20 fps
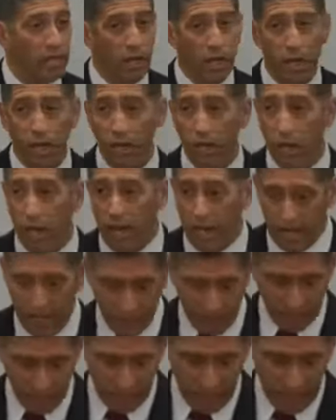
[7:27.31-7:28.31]
on a lot of
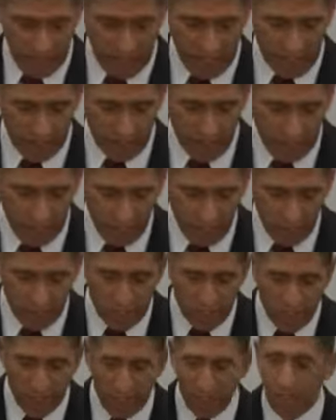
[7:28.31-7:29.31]
different things, but I will
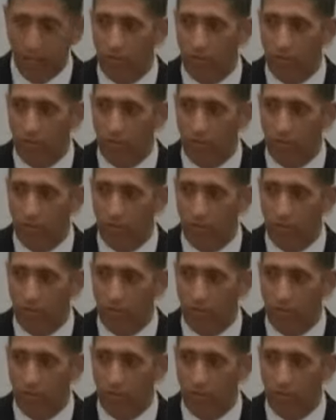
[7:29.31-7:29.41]
tell you,